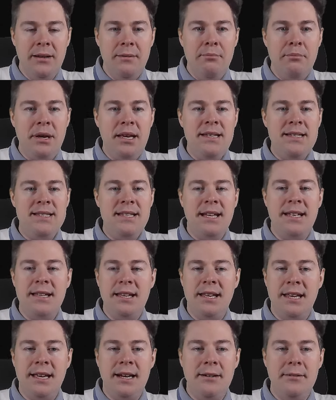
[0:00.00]
Paste that
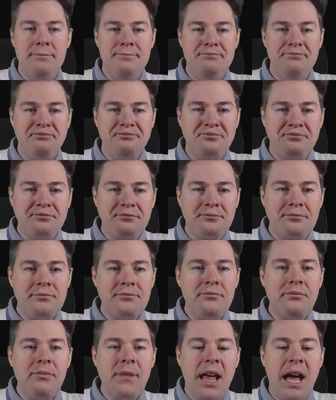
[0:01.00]
here.
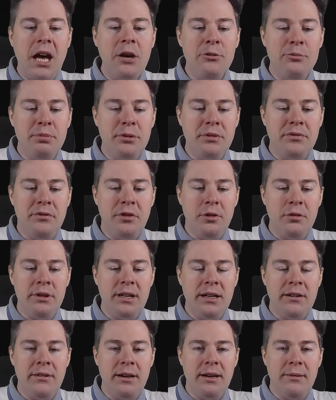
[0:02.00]
Output
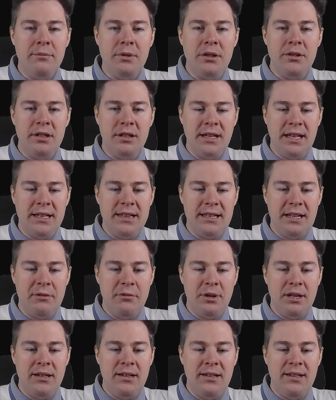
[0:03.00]
folder, I'm going to get that
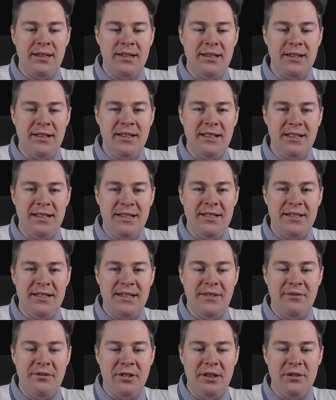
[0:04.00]
one in a
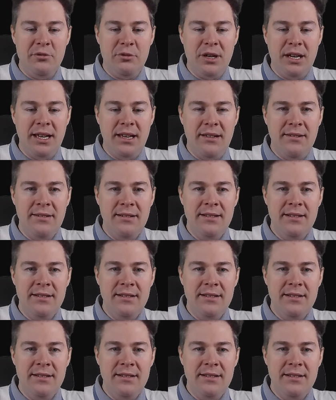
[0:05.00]
different way.